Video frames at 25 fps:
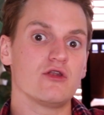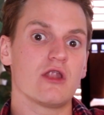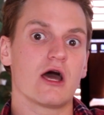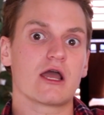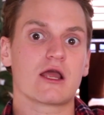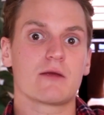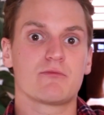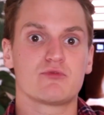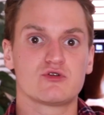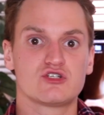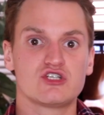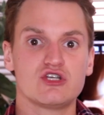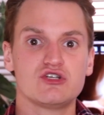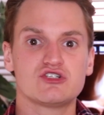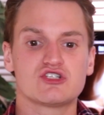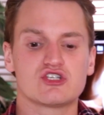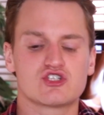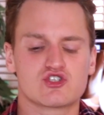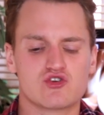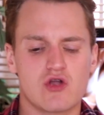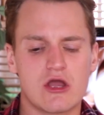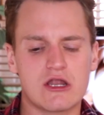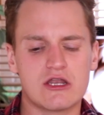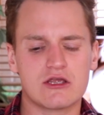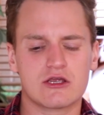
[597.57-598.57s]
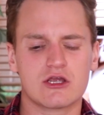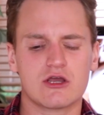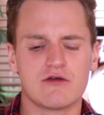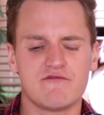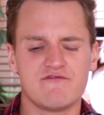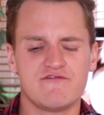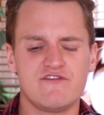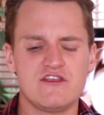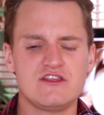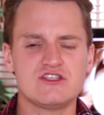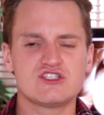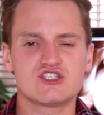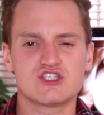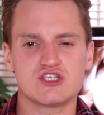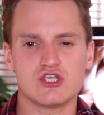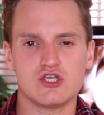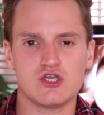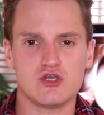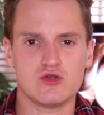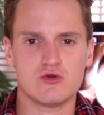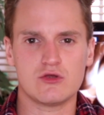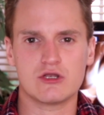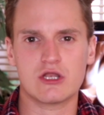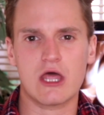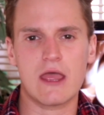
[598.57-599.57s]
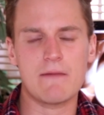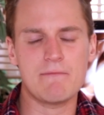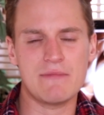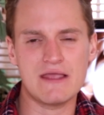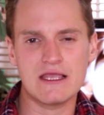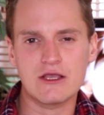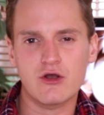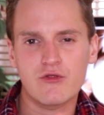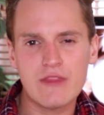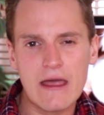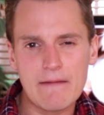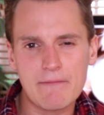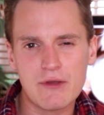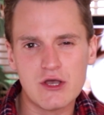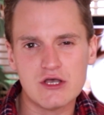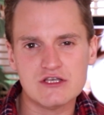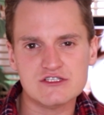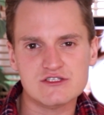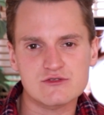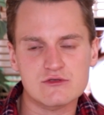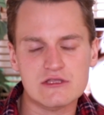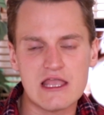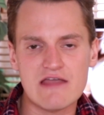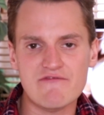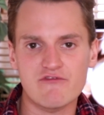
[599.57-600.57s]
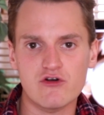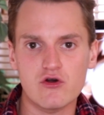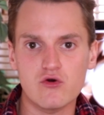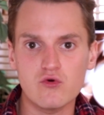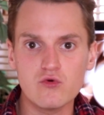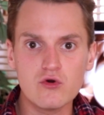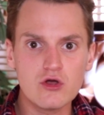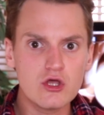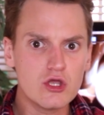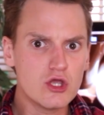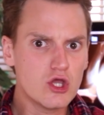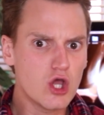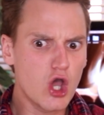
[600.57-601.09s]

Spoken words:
like a producer trying to convince you and like being on that personal level,